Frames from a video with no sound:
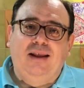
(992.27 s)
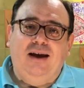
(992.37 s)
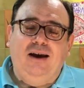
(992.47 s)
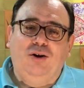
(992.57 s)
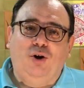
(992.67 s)

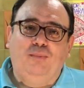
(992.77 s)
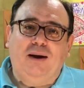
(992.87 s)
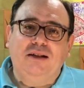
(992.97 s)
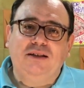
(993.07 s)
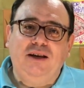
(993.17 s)
I hope
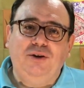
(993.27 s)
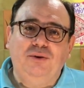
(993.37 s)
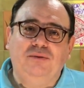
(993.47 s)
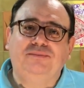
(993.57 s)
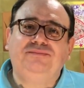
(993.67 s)
I'll see
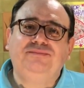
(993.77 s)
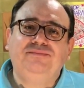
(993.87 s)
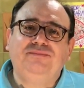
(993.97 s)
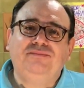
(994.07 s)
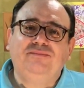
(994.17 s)
you
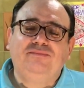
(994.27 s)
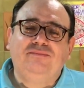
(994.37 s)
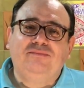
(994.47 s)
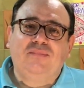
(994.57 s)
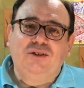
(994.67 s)

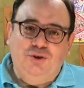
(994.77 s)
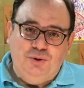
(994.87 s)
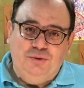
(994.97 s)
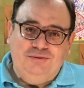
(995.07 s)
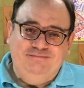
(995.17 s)

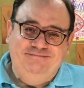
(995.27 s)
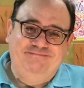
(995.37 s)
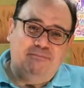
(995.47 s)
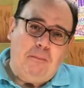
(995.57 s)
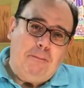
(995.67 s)
soon.
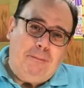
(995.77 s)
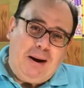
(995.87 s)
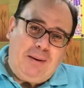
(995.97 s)
Bye